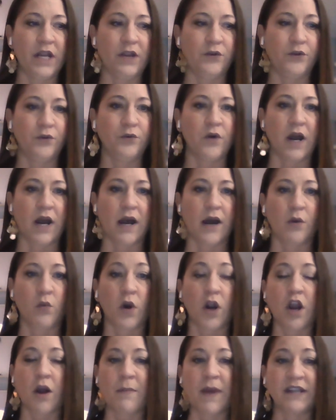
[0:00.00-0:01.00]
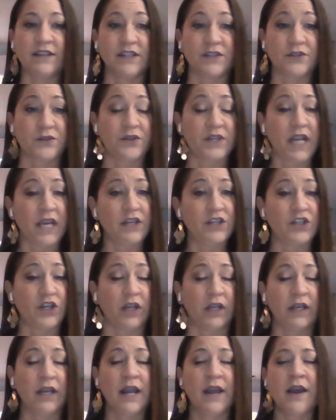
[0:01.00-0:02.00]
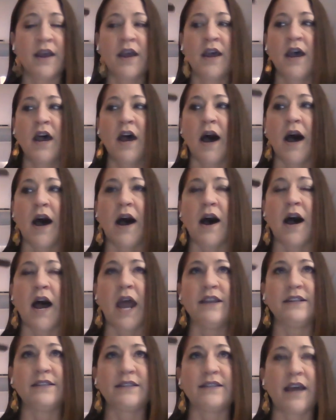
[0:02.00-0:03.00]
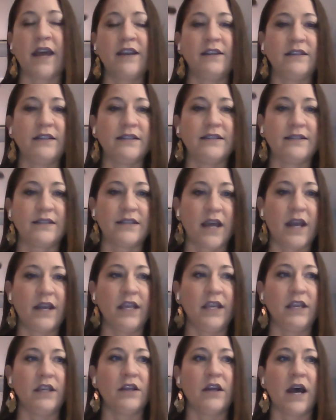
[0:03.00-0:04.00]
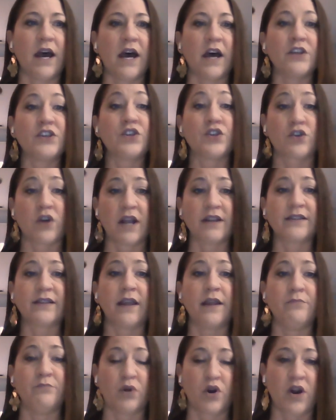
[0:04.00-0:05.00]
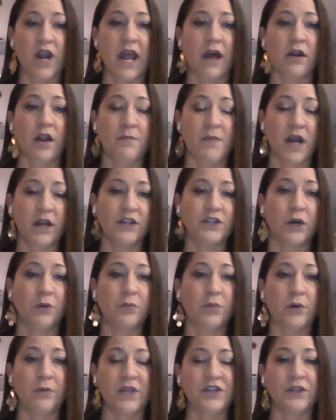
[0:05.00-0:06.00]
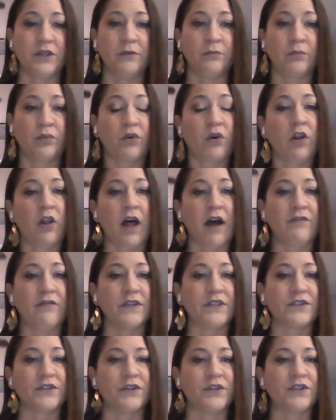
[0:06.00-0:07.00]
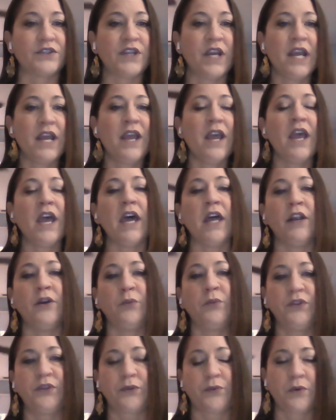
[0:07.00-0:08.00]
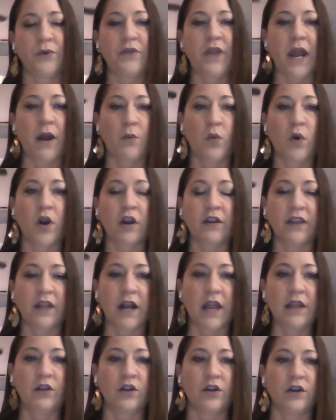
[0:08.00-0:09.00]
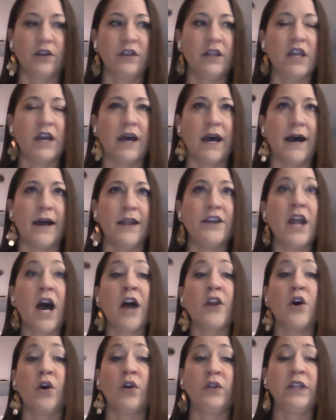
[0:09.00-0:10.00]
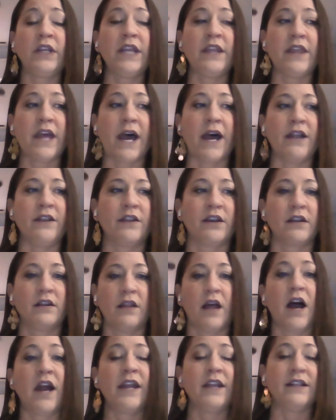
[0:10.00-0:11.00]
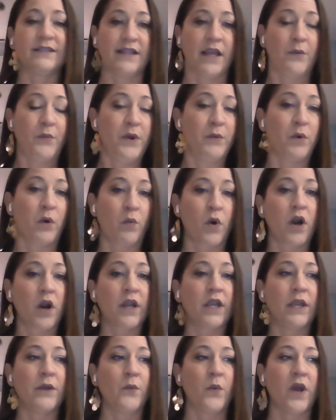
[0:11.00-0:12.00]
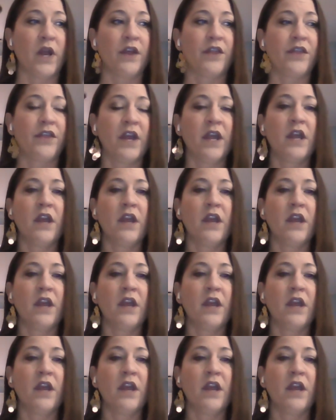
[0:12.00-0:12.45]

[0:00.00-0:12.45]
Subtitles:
to work on my dissertation, I decided to study stress and burnout among adult probation and parole officers. And it was through that work that I learned not only that the clients that we were working with